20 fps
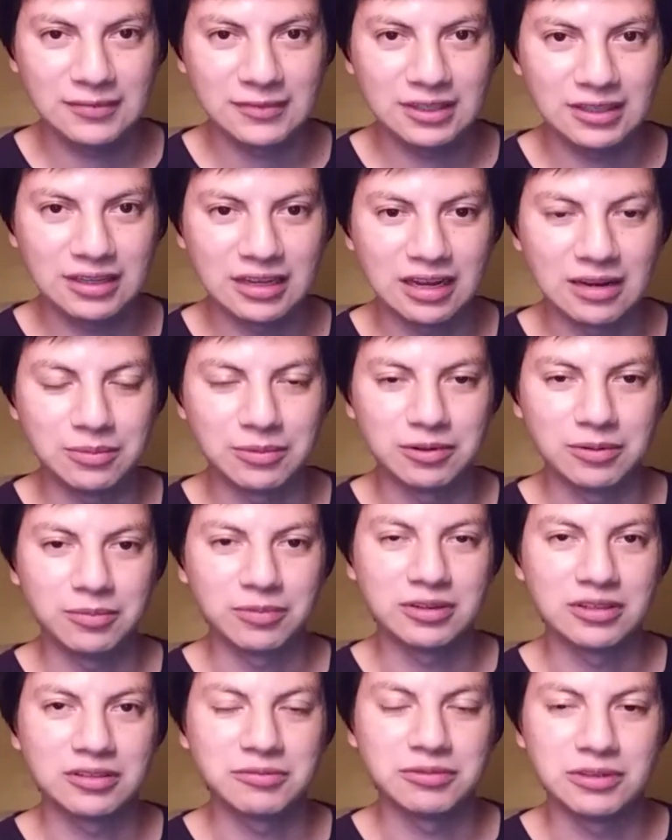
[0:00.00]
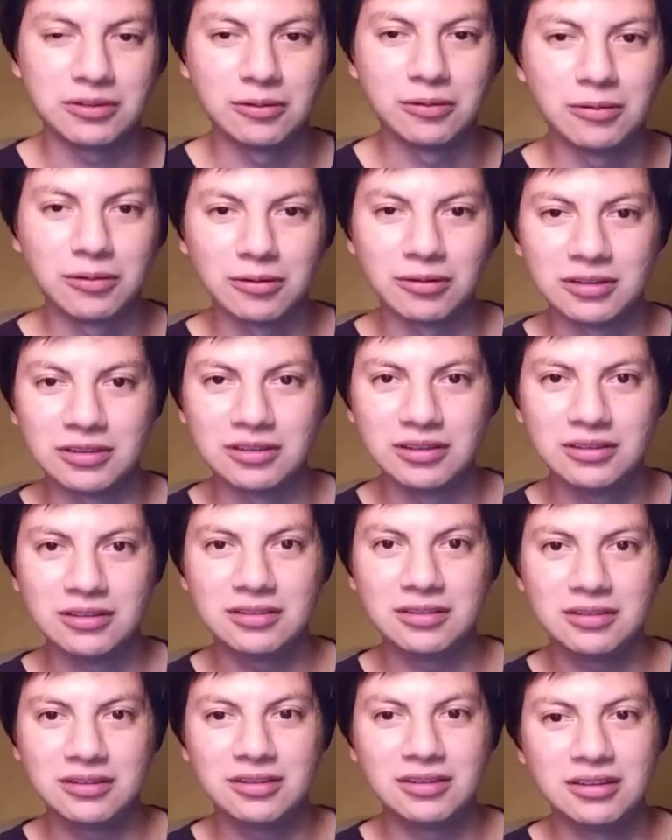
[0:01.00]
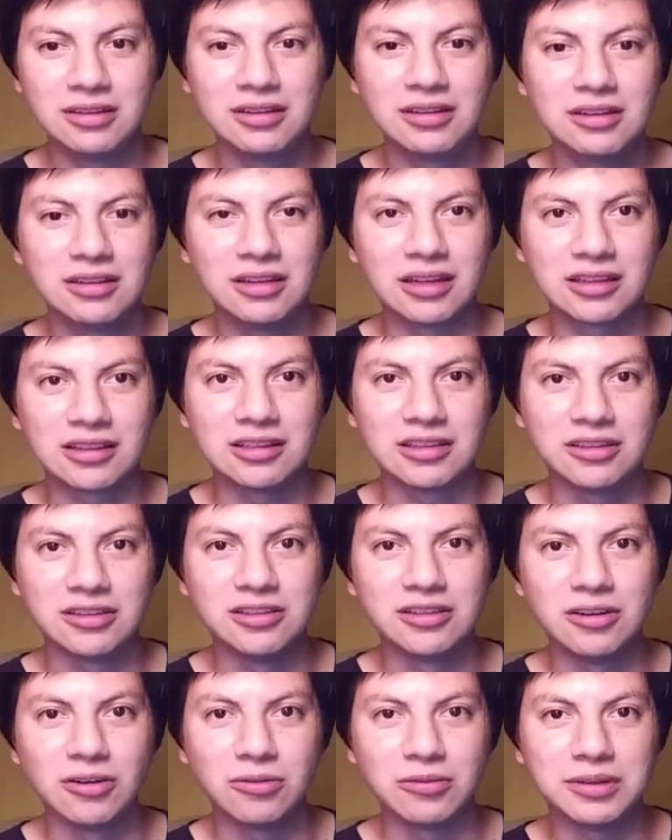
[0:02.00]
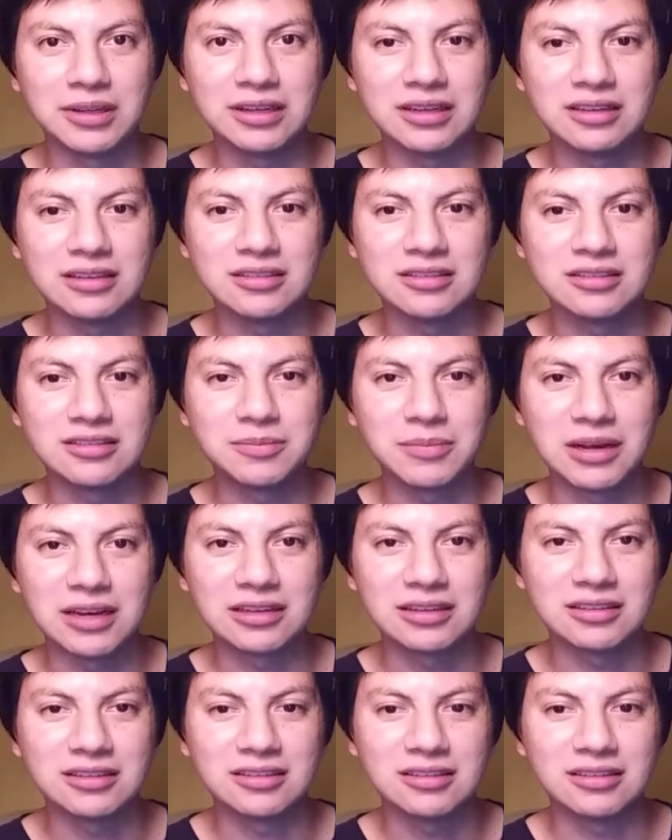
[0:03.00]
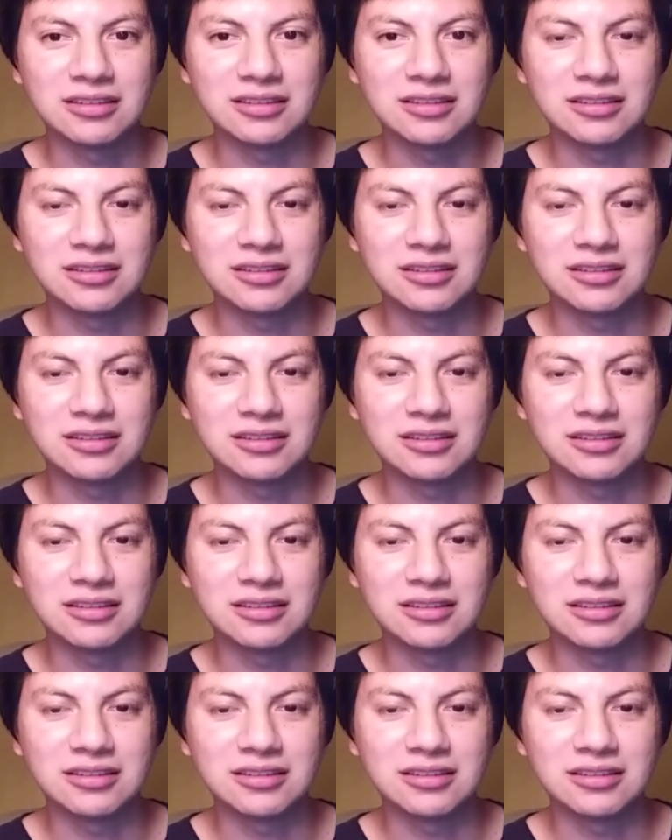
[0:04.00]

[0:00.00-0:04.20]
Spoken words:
camera and press record like the good old days back in